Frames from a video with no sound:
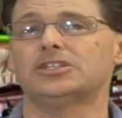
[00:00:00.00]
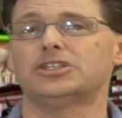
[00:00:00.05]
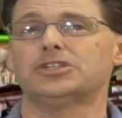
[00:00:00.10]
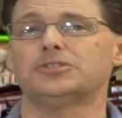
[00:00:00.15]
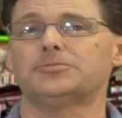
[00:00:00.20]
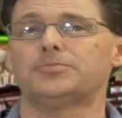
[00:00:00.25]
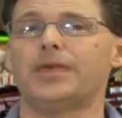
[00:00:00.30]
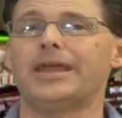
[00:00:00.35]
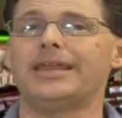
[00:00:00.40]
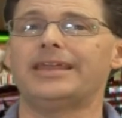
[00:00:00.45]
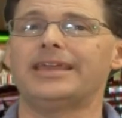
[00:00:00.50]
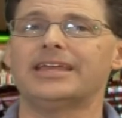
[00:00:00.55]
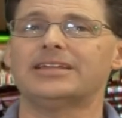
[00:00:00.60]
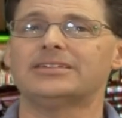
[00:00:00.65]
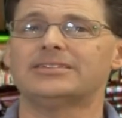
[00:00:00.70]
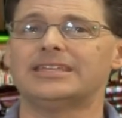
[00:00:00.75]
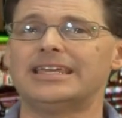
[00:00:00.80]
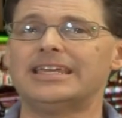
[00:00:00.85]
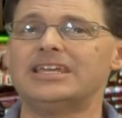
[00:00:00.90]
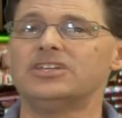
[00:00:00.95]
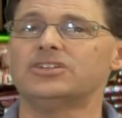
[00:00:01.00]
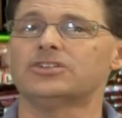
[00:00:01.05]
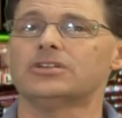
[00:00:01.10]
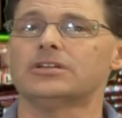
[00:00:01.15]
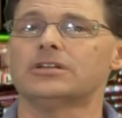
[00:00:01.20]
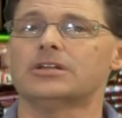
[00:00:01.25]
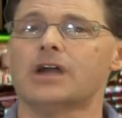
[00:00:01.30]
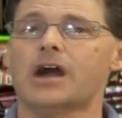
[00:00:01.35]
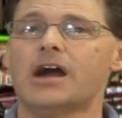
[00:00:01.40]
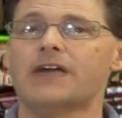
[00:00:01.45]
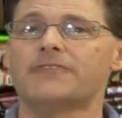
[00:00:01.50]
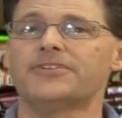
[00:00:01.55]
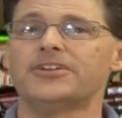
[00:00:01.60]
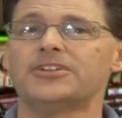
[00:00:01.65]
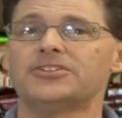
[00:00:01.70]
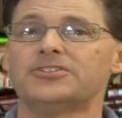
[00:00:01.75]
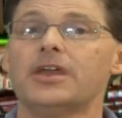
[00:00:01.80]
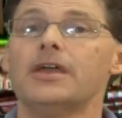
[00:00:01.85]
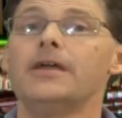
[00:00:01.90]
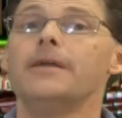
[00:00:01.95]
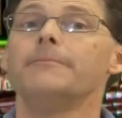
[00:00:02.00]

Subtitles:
the spread against the Eastern Conference.